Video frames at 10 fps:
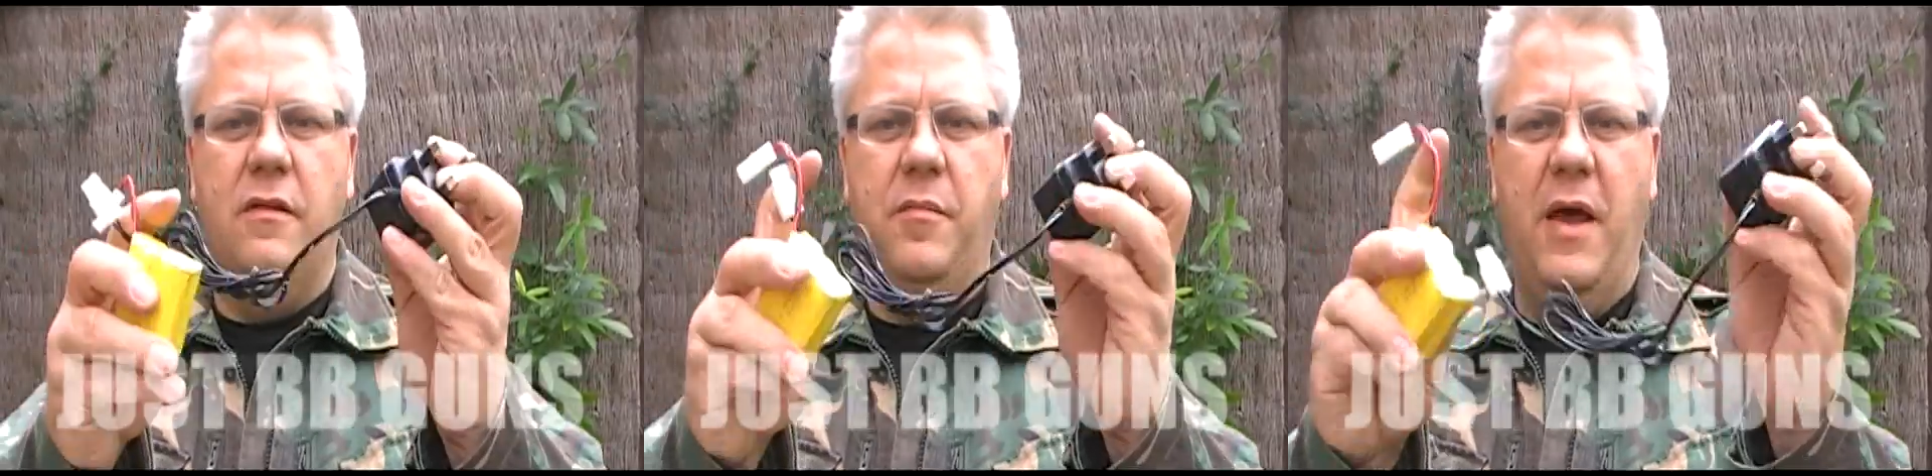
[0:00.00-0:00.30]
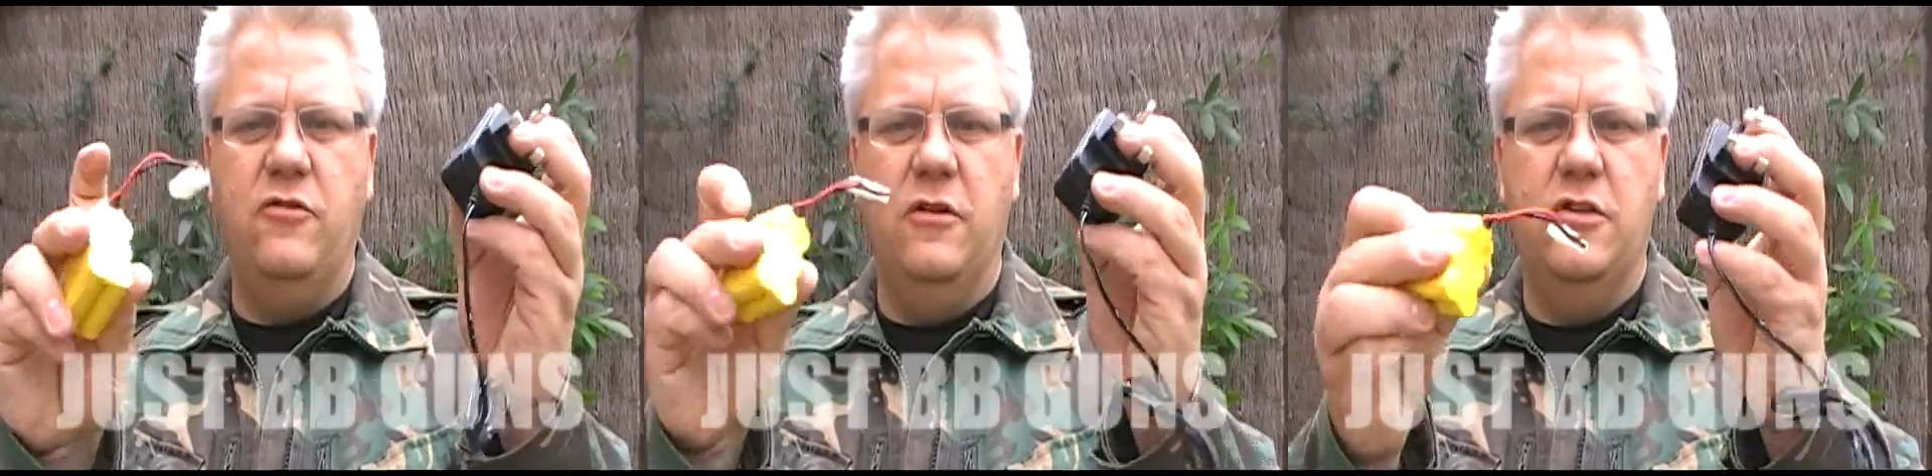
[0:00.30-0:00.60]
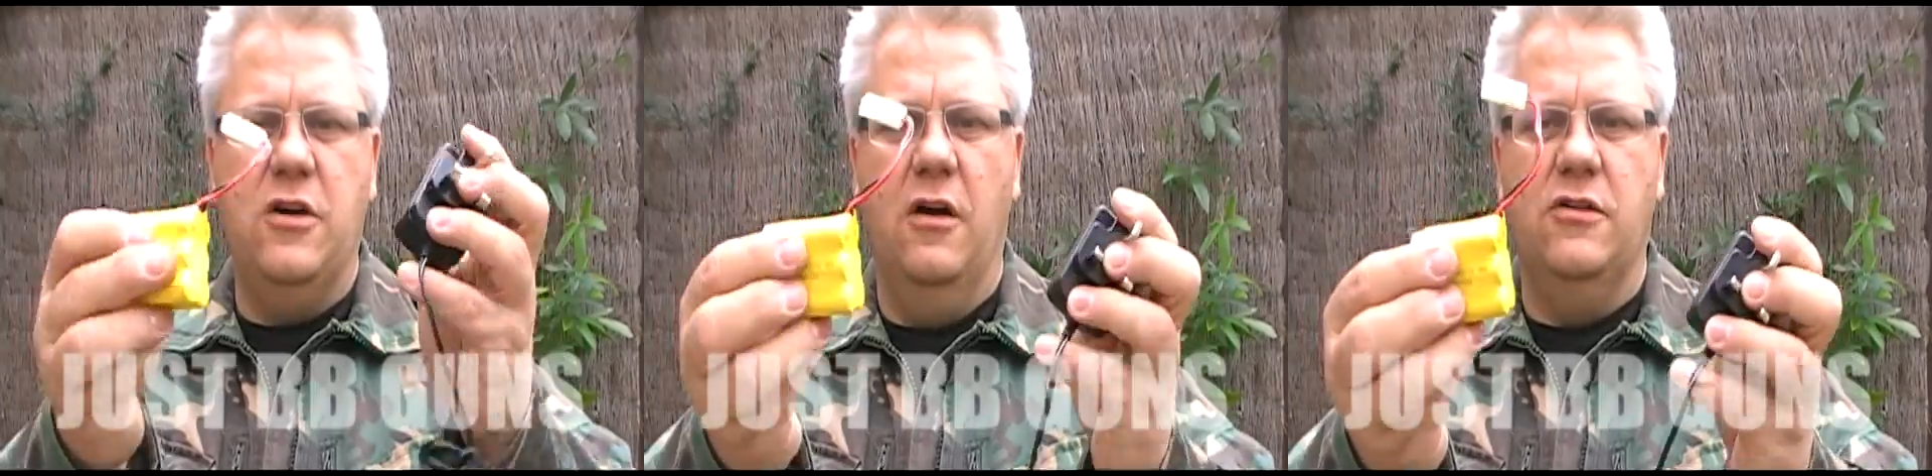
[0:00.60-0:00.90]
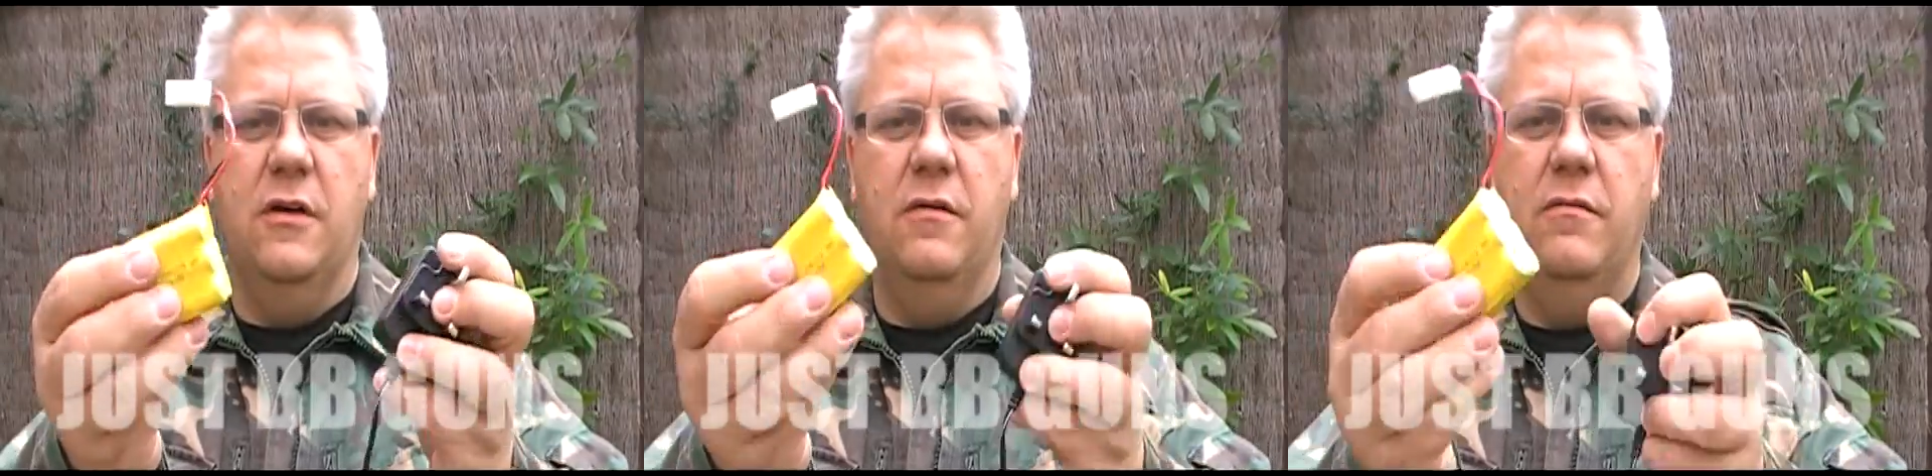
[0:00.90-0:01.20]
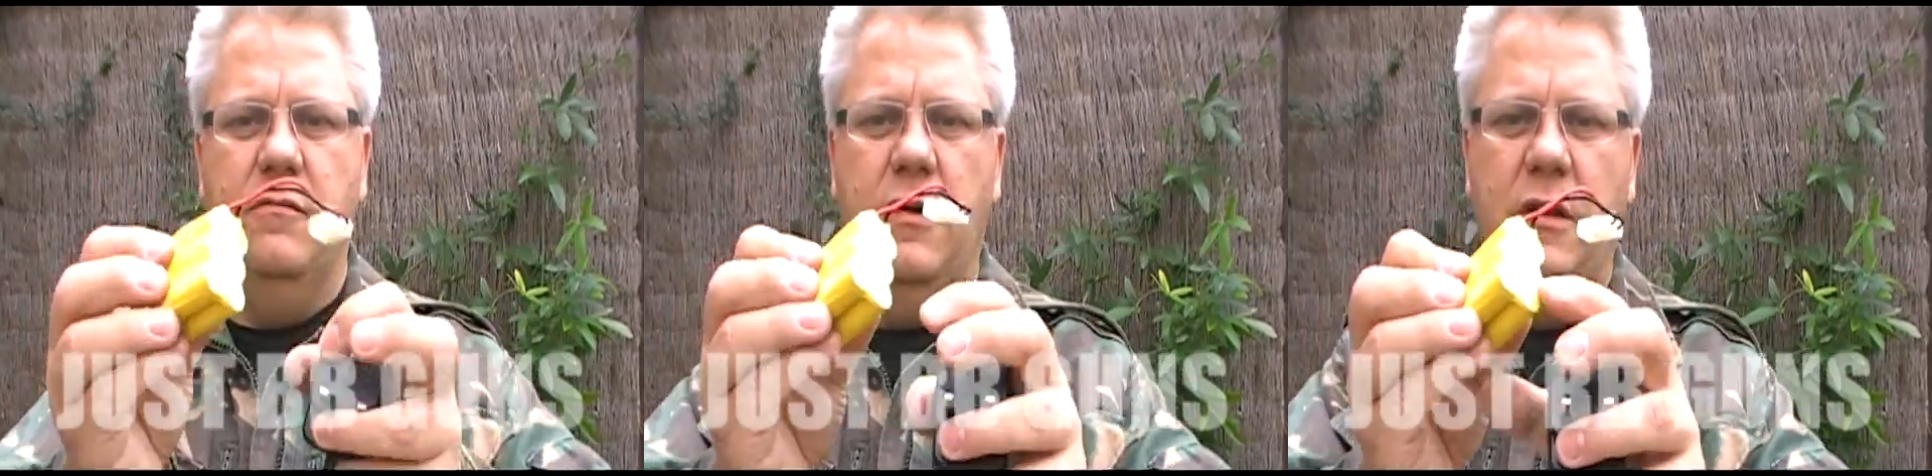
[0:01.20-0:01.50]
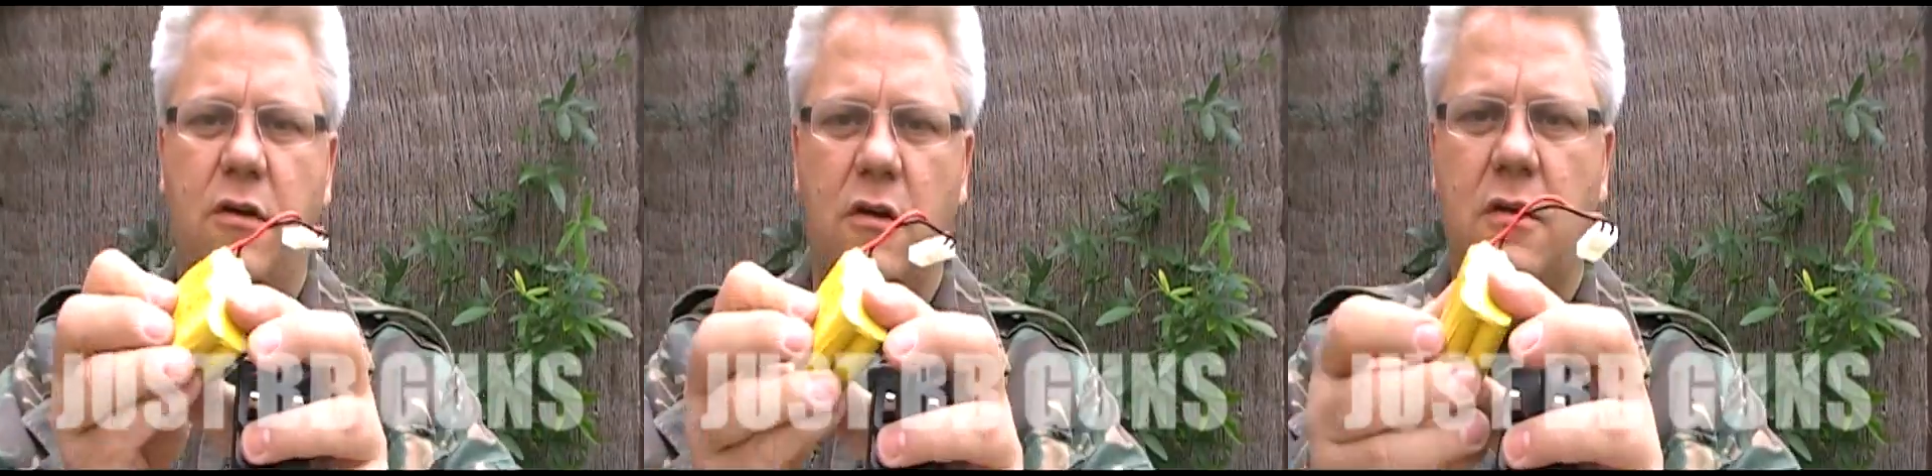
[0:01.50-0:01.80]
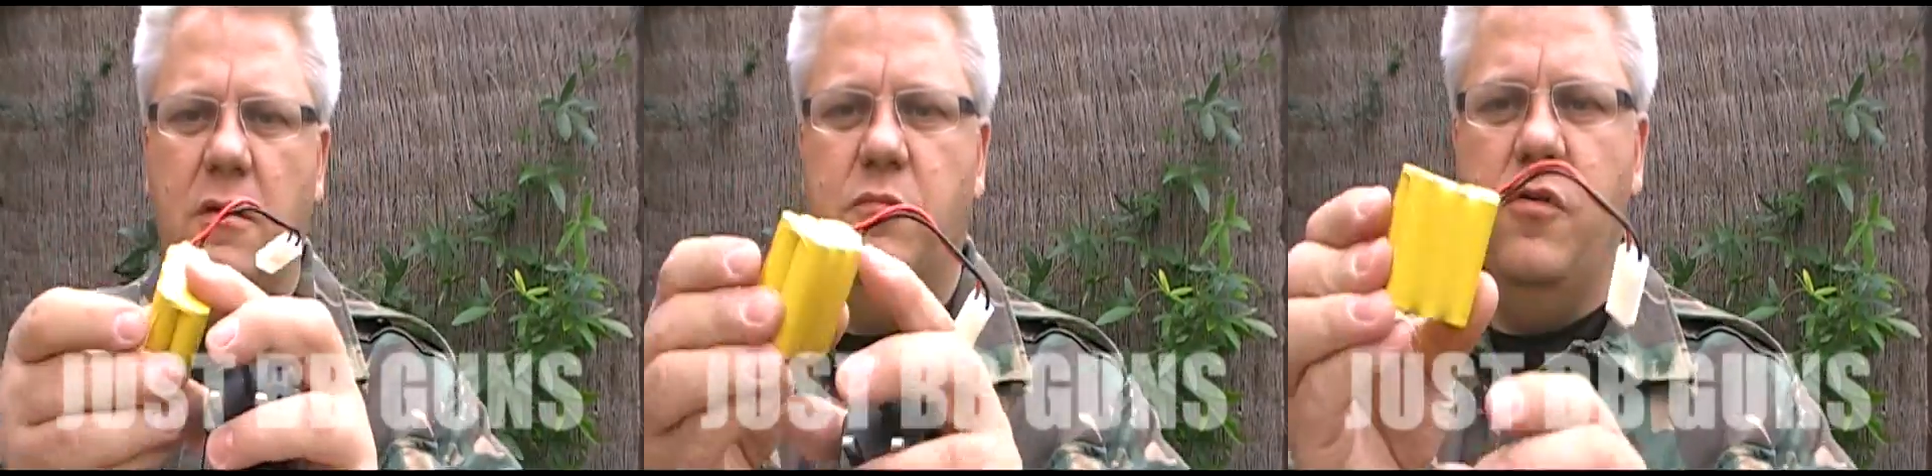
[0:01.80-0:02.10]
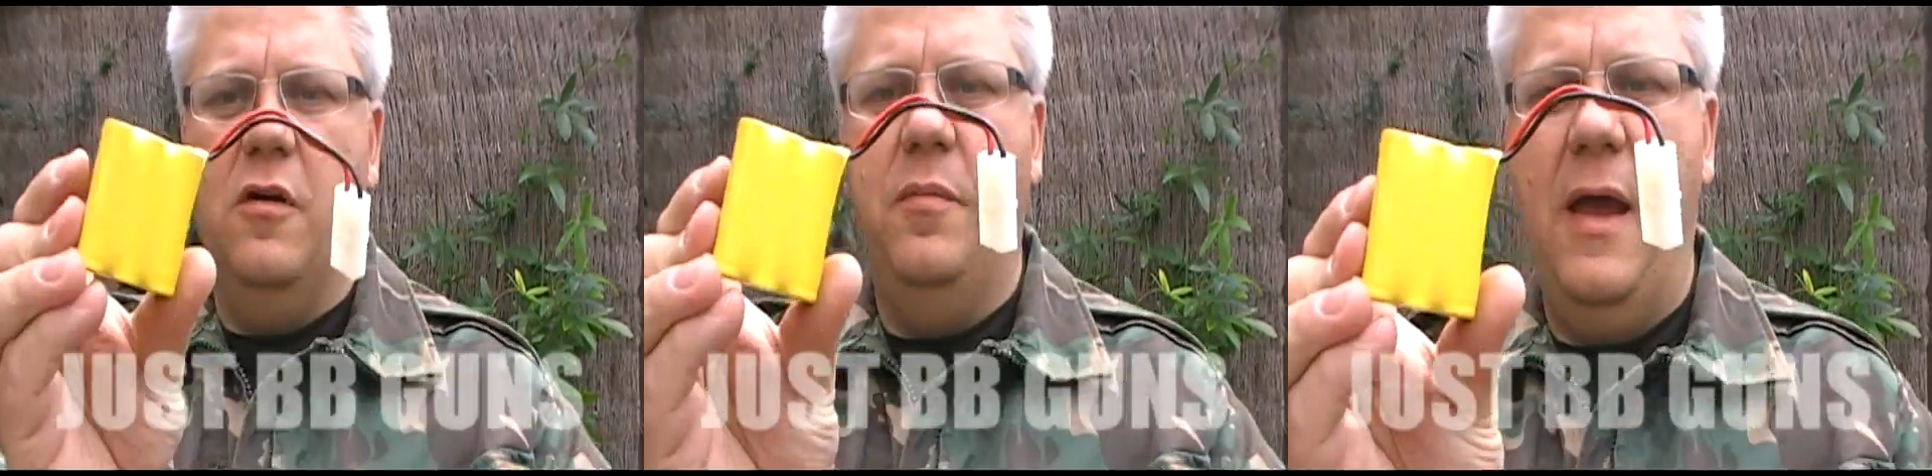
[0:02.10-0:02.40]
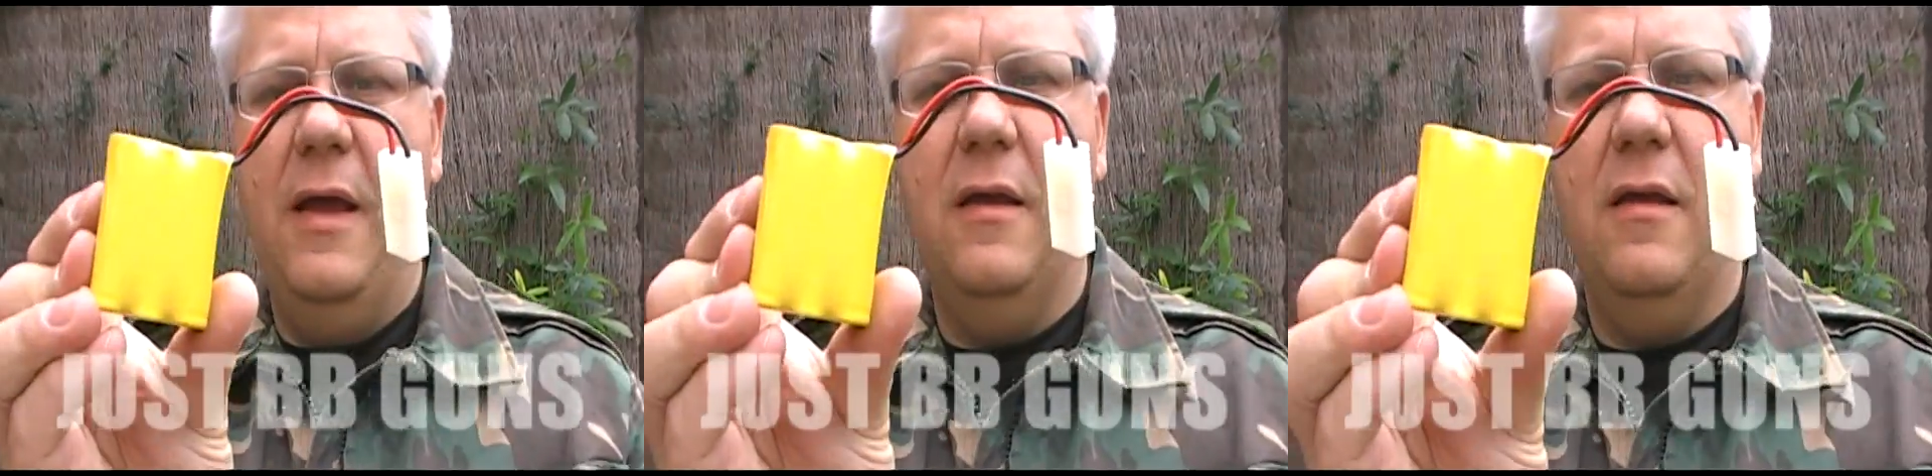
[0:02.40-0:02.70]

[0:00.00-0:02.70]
the battery and charger. Really good pro pack,